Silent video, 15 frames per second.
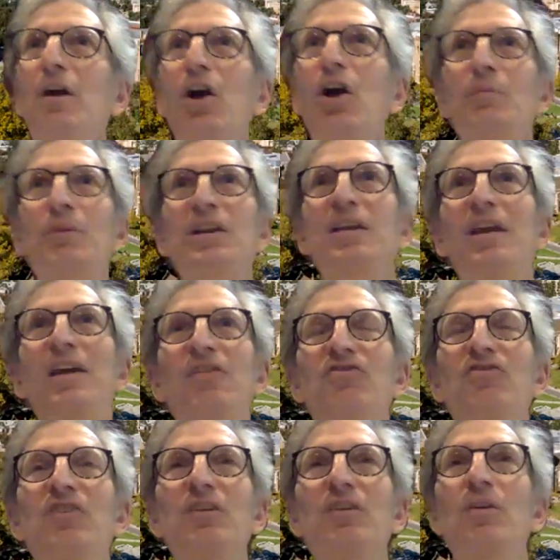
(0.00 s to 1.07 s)

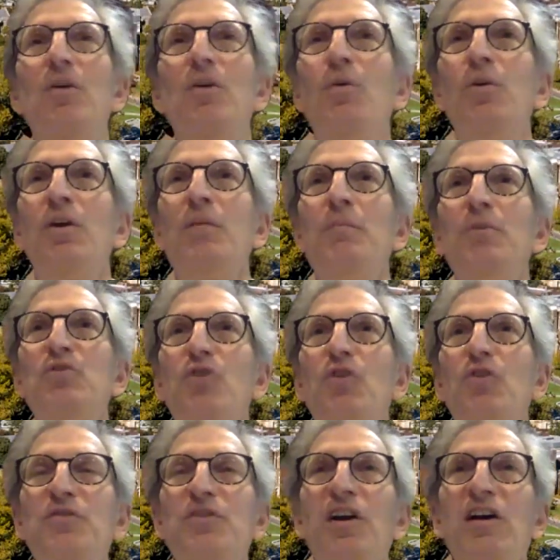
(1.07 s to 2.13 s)
augmentation or a
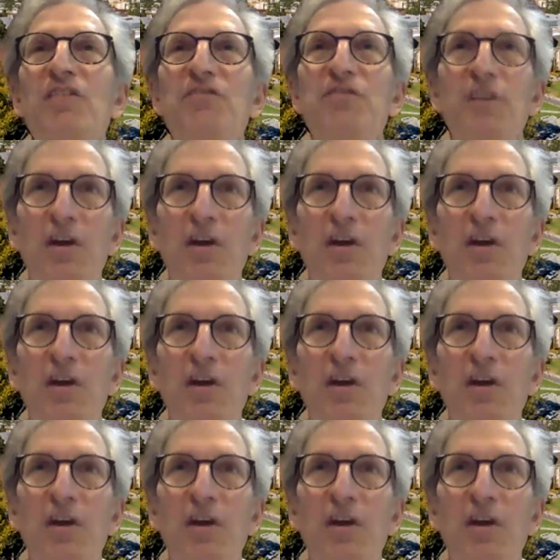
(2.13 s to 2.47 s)
Mitrophanoff,